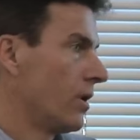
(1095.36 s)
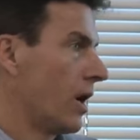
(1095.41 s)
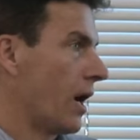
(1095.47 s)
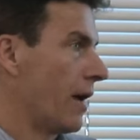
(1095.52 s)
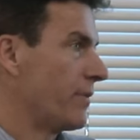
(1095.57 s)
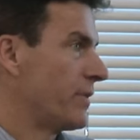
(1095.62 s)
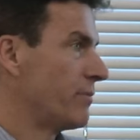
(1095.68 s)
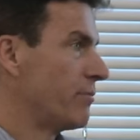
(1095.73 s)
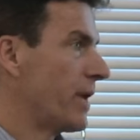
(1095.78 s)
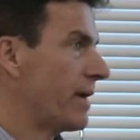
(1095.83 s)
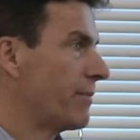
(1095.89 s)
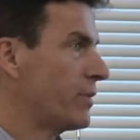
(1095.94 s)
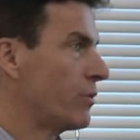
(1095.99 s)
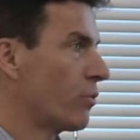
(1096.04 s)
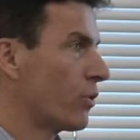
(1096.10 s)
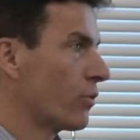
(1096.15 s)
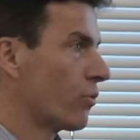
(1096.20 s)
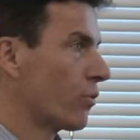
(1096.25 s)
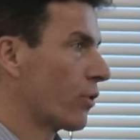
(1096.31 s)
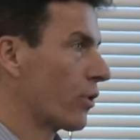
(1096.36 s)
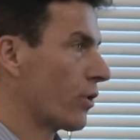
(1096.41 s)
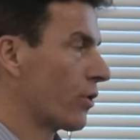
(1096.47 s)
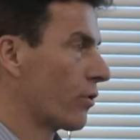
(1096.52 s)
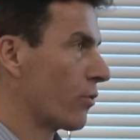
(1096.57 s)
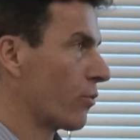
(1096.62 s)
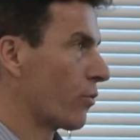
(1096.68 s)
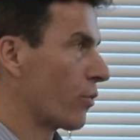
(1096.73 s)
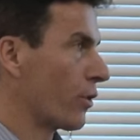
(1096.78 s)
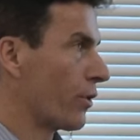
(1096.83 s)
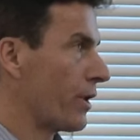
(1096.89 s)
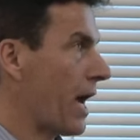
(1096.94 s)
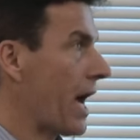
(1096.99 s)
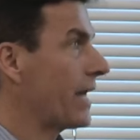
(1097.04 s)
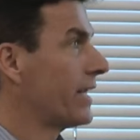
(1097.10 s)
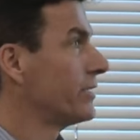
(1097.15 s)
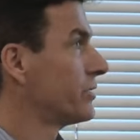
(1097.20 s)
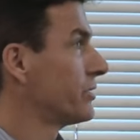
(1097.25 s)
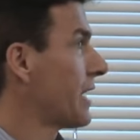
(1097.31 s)
I mean, maybe we're, we're, we're
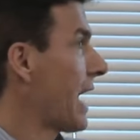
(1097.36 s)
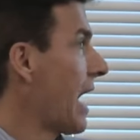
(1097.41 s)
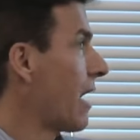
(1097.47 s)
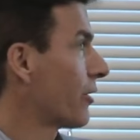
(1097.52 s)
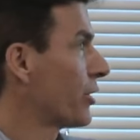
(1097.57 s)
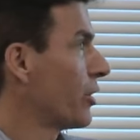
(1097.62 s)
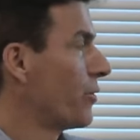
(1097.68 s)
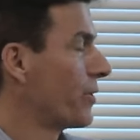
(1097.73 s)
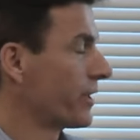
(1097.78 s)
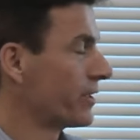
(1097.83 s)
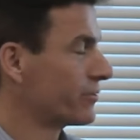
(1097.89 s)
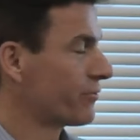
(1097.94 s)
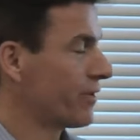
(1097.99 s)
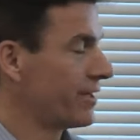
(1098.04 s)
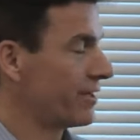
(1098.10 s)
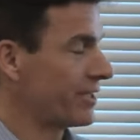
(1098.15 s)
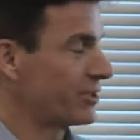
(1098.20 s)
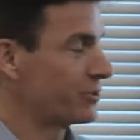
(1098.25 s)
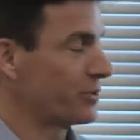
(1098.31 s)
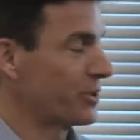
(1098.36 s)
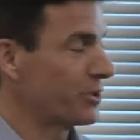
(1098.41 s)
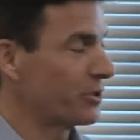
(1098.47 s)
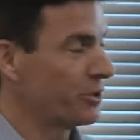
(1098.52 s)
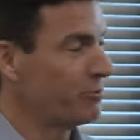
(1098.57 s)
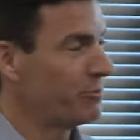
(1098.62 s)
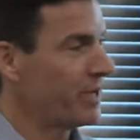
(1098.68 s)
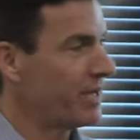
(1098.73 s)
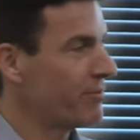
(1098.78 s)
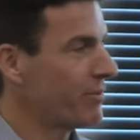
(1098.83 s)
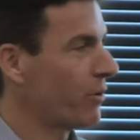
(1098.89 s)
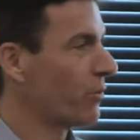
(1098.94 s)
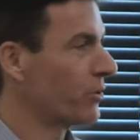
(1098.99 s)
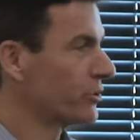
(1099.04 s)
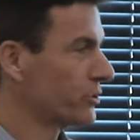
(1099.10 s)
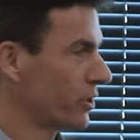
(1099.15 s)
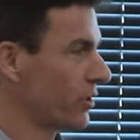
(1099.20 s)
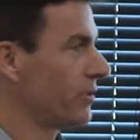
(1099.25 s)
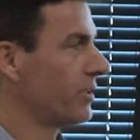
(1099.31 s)
not as outgoing, as friendly as we could be, but
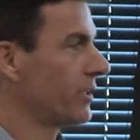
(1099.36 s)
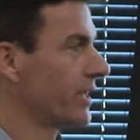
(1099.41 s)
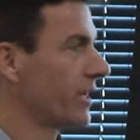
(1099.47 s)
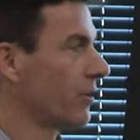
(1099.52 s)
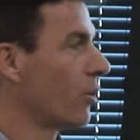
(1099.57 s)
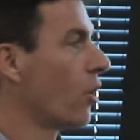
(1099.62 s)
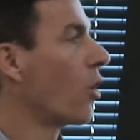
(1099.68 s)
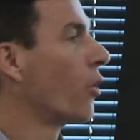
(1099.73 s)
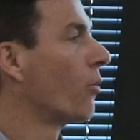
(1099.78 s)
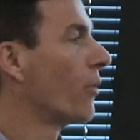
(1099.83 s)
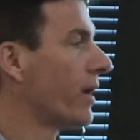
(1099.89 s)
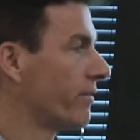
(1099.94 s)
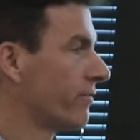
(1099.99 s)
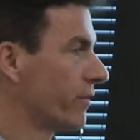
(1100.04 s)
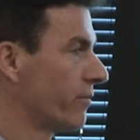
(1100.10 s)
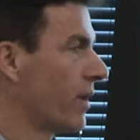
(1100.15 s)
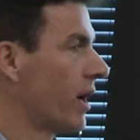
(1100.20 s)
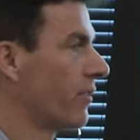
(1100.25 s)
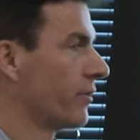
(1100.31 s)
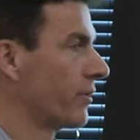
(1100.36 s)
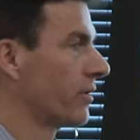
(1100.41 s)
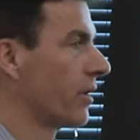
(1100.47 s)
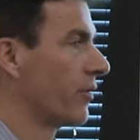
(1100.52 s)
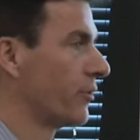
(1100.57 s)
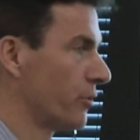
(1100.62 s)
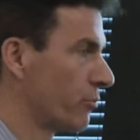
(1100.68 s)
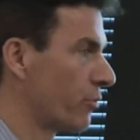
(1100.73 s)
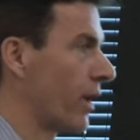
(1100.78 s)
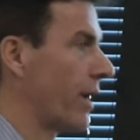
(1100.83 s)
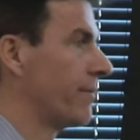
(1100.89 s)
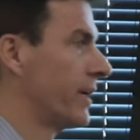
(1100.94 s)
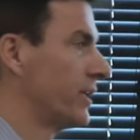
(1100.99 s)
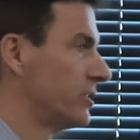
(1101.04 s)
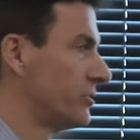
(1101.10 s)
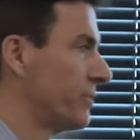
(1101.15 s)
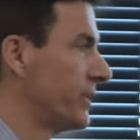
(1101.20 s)
we're certainly a long way from other, other primate